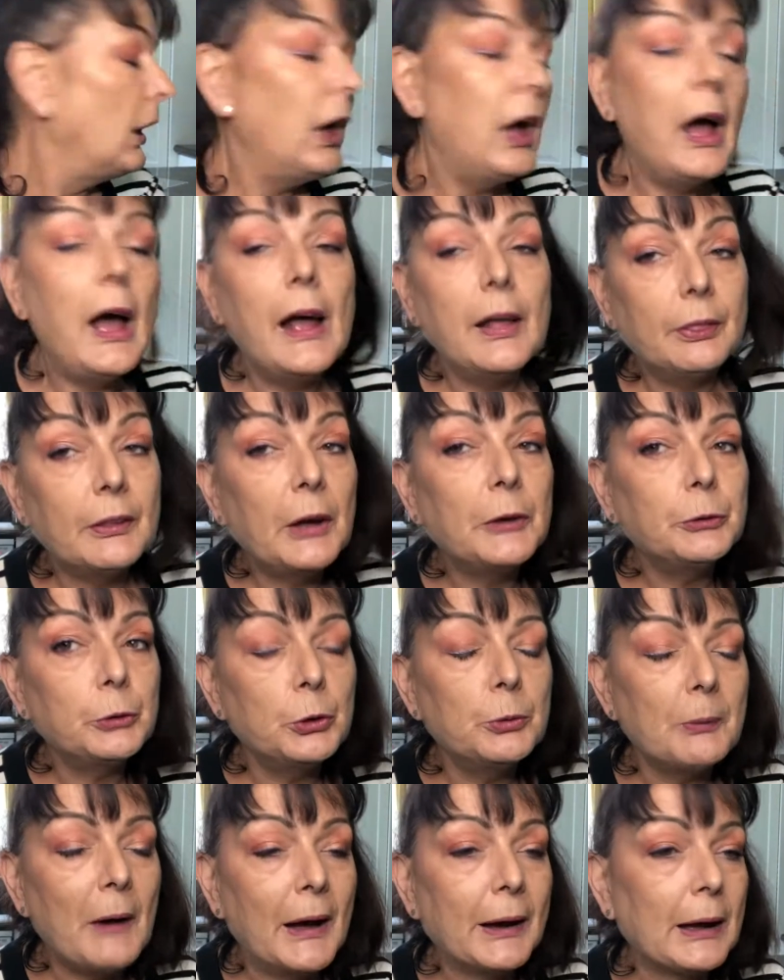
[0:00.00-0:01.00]
And they do
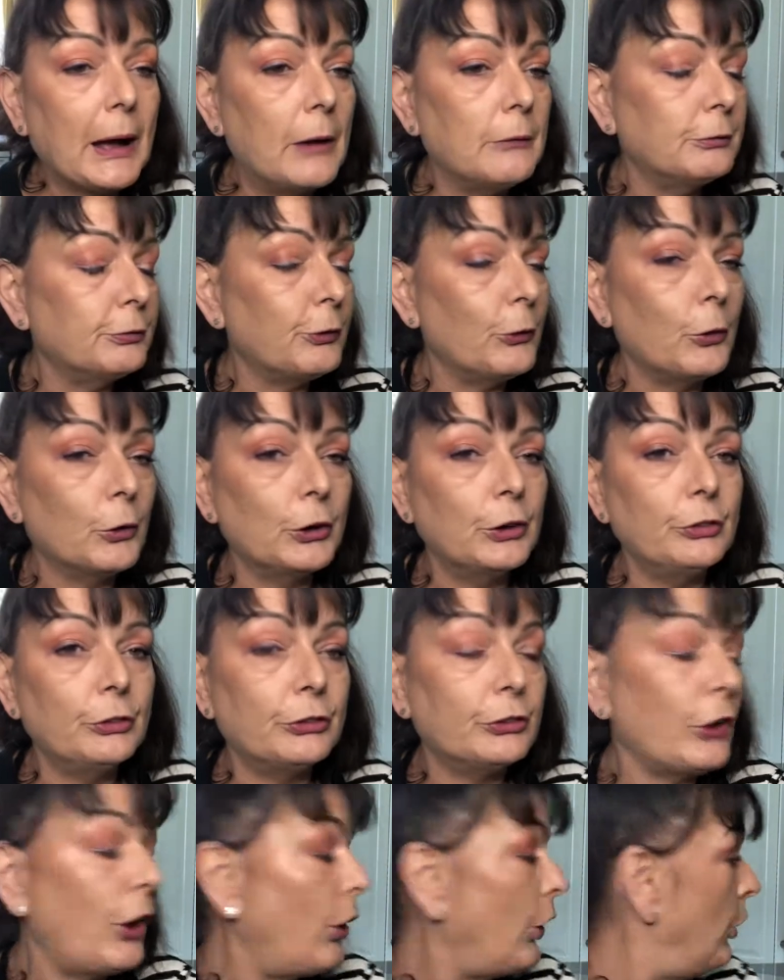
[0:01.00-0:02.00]
make up for it.
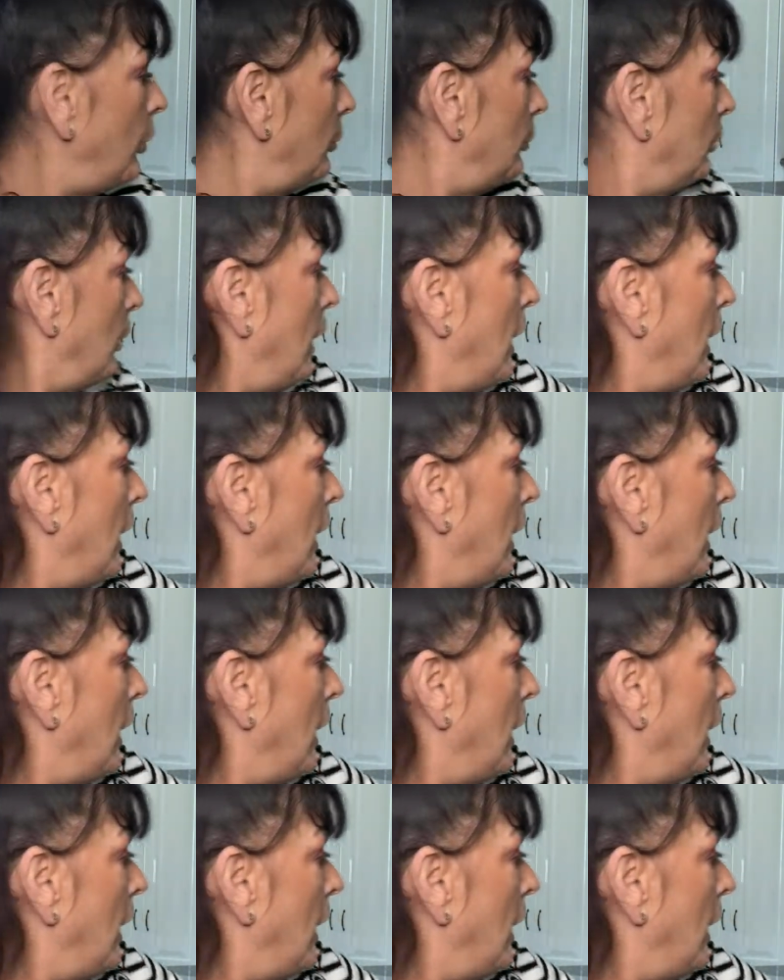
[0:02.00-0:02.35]
So